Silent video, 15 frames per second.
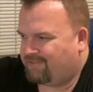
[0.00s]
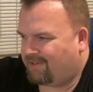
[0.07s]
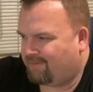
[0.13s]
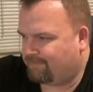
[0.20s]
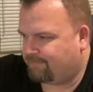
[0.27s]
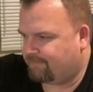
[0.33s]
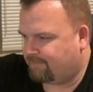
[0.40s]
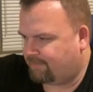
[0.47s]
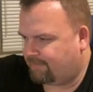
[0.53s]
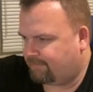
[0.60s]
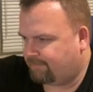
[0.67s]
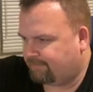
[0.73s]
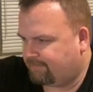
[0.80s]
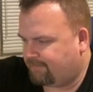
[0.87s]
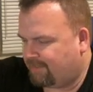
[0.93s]
I don't
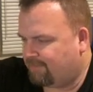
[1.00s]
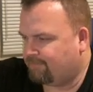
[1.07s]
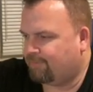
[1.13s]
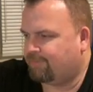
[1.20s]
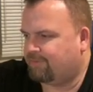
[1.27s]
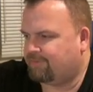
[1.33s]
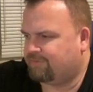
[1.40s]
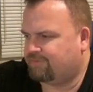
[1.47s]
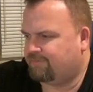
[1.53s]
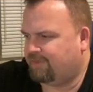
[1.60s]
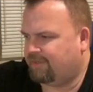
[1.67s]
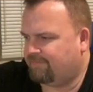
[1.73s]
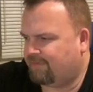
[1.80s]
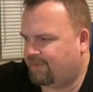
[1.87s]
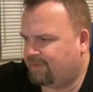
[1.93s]
know that there's any
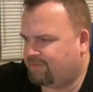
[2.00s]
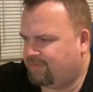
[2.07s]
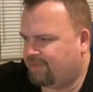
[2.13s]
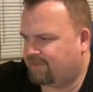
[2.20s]
value to that,